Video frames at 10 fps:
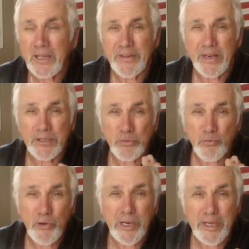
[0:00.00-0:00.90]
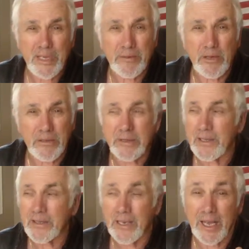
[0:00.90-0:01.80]
that has really come out
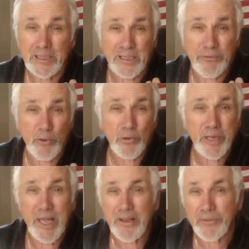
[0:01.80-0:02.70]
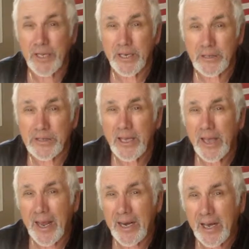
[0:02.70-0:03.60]
in the last four and a half years
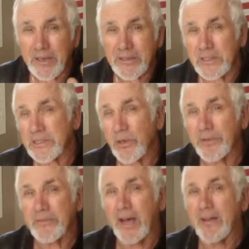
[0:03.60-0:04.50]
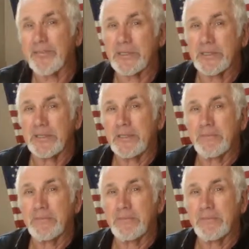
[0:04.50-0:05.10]
and honors his oath of office